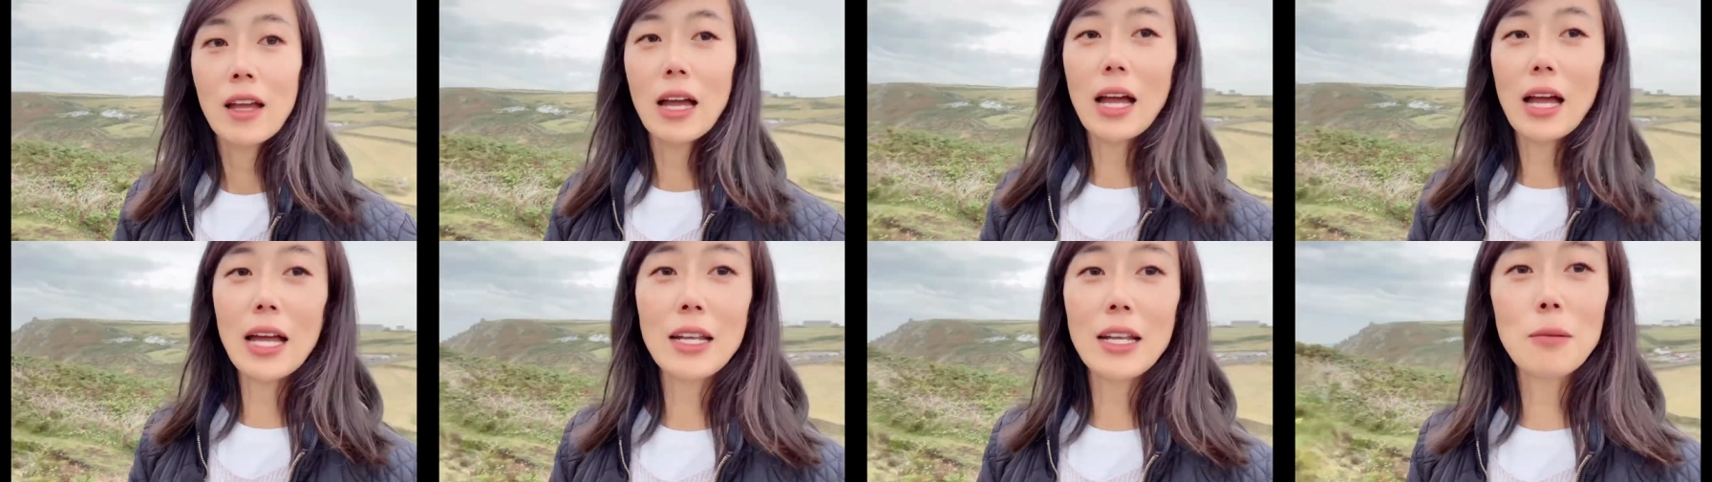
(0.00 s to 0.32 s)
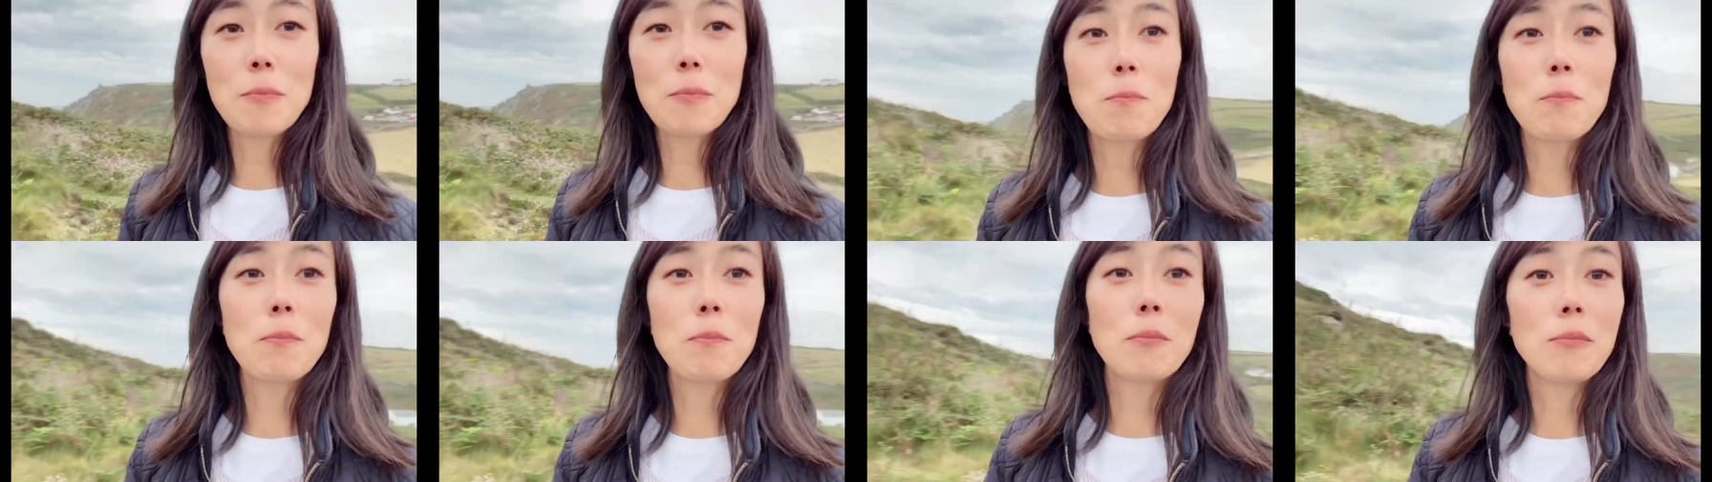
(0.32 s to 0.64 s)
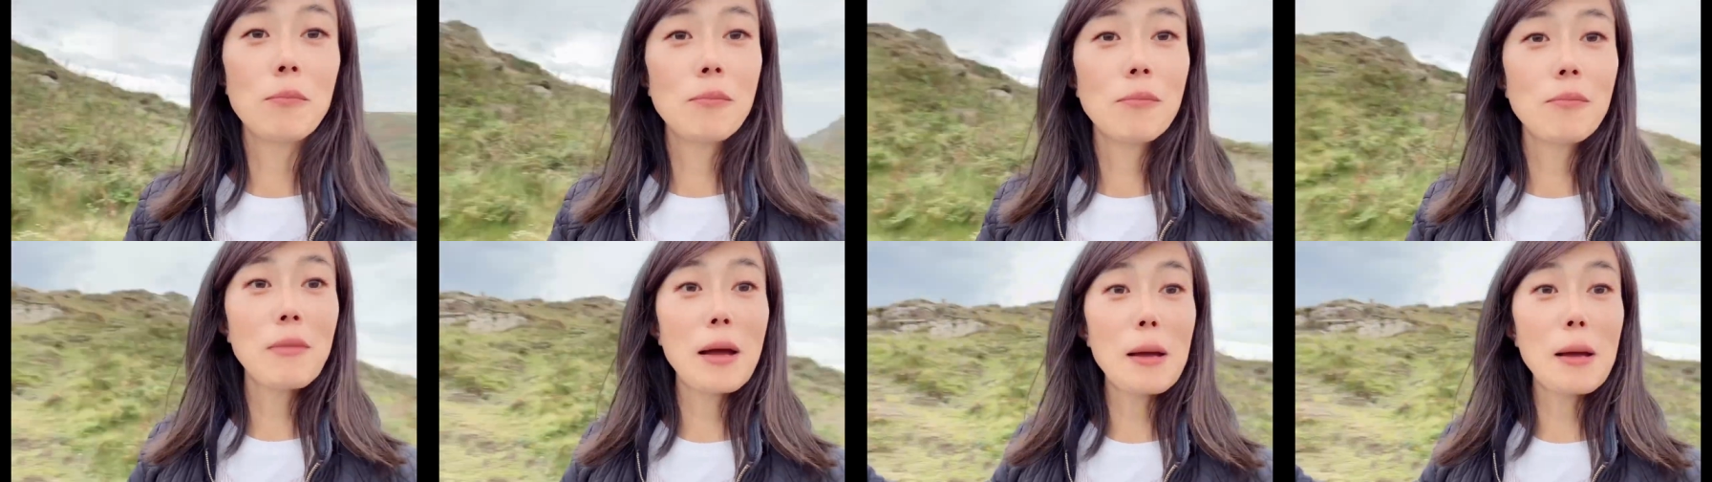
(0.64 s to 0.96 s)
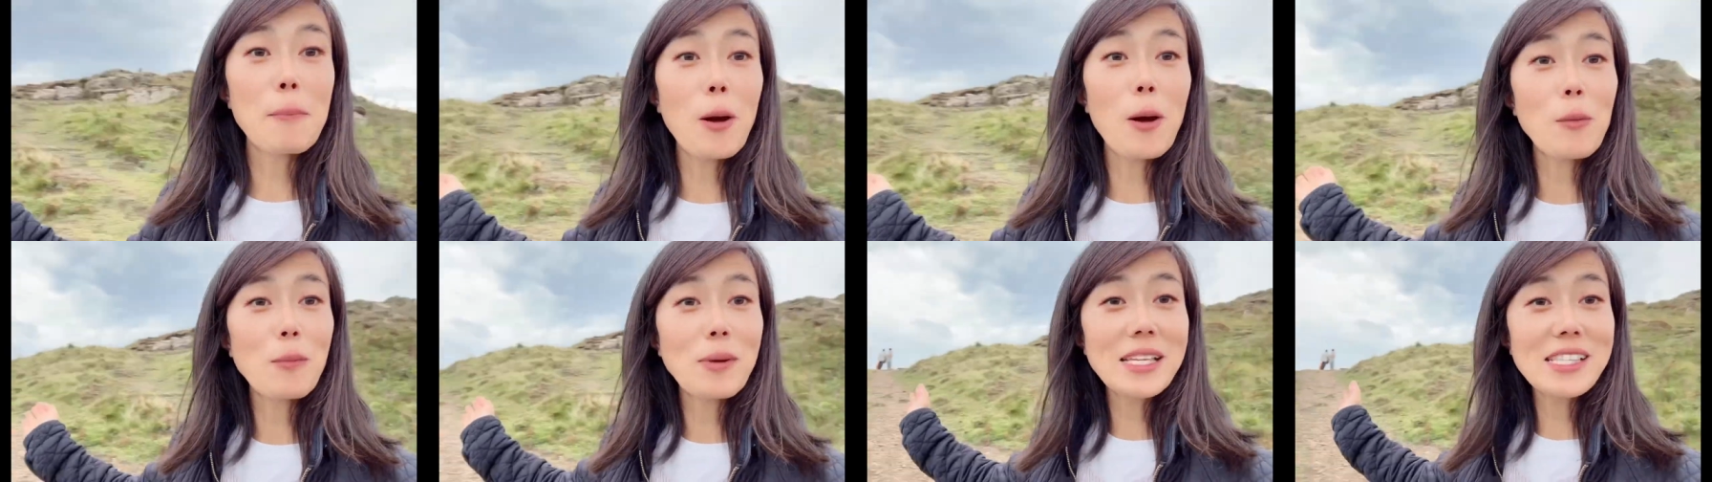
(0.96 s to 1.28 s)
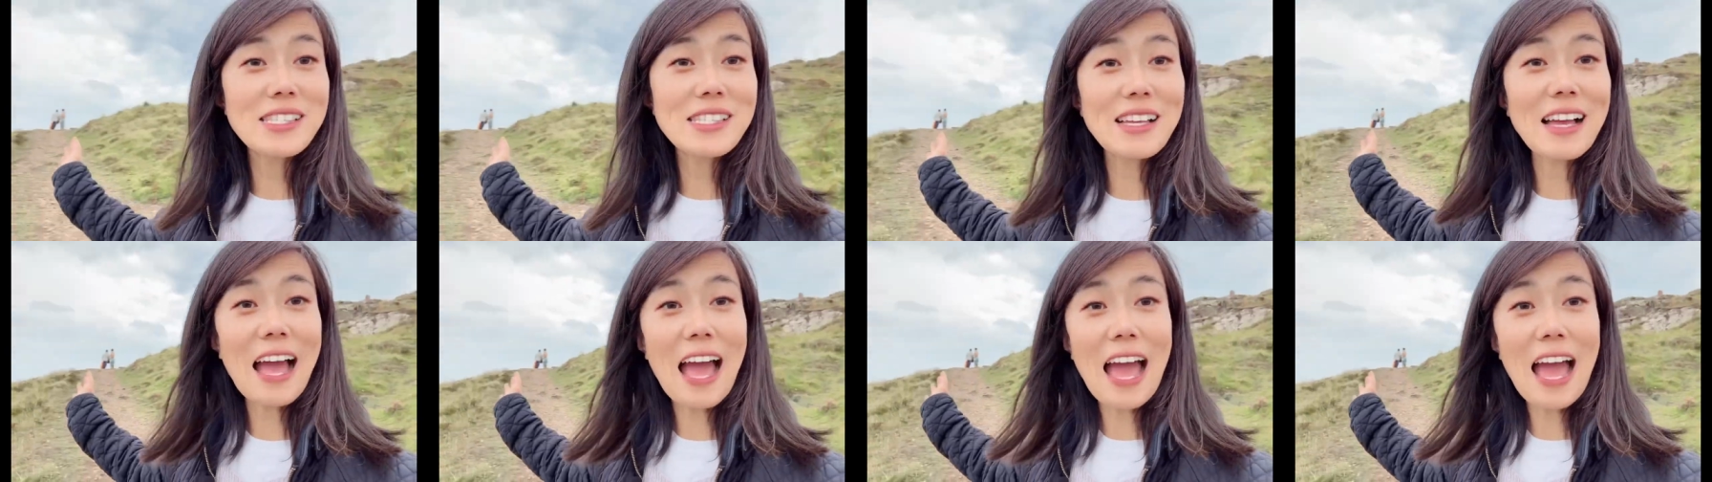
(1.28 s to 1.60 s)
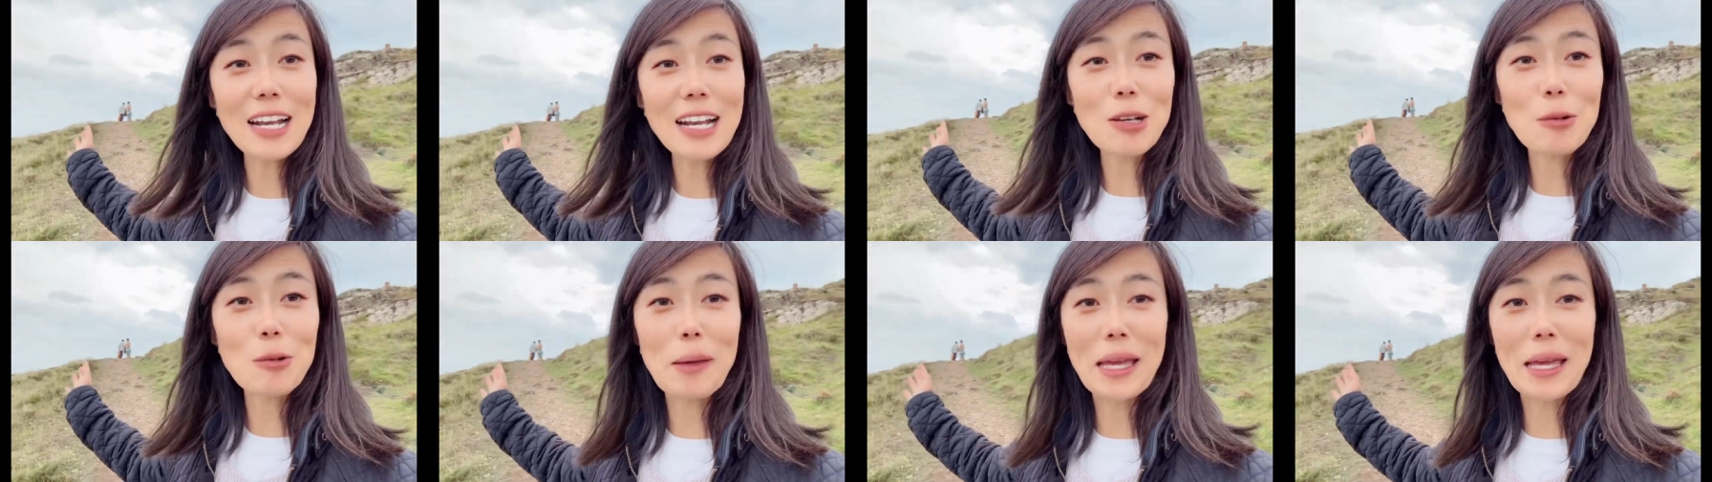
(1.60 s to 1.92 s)
and my mom is
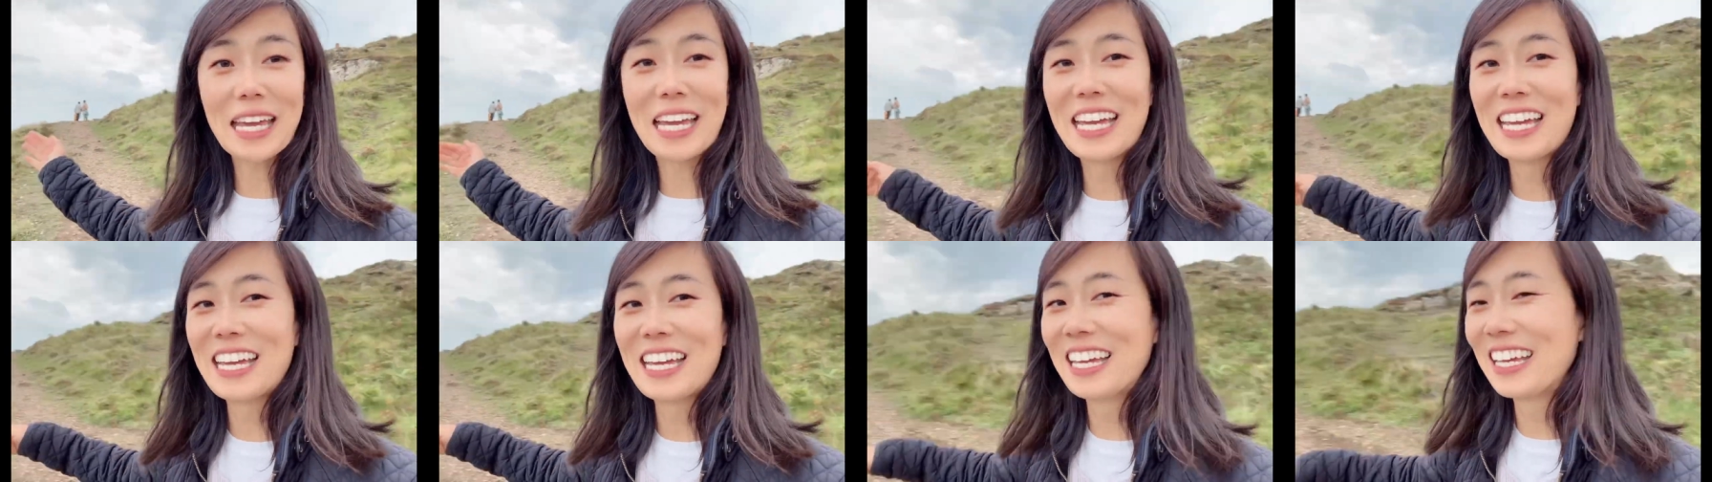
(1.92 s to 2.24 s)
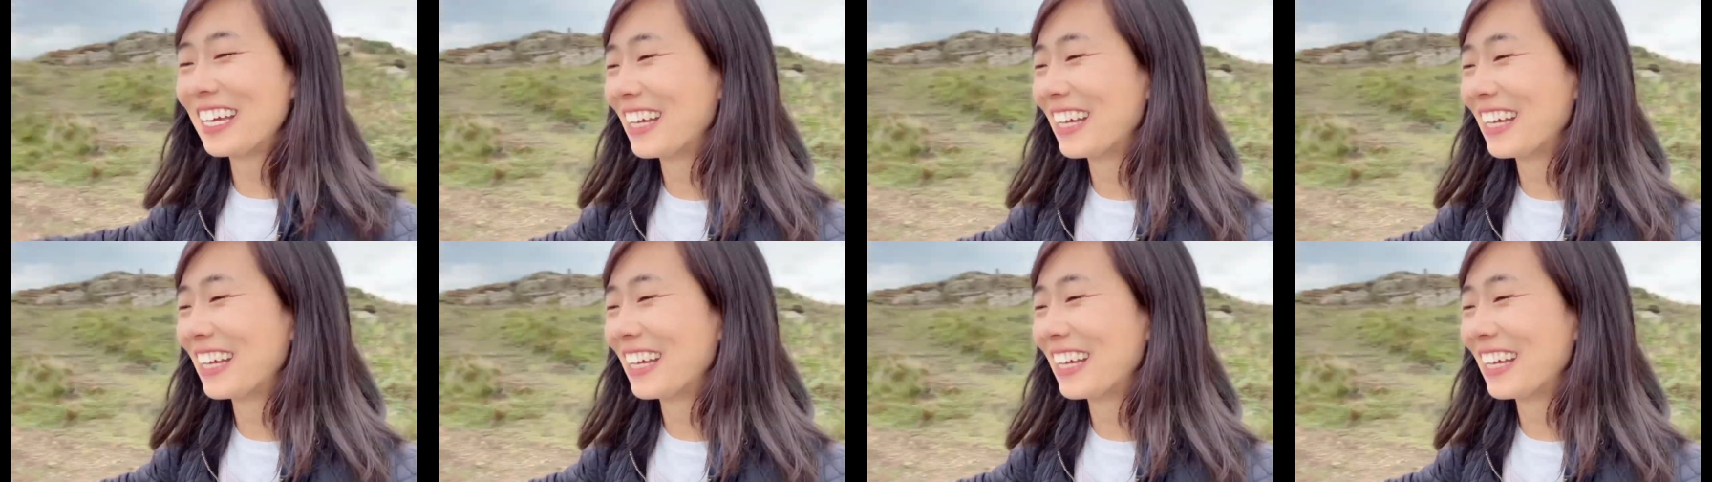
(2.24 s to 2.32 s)
ahead of me.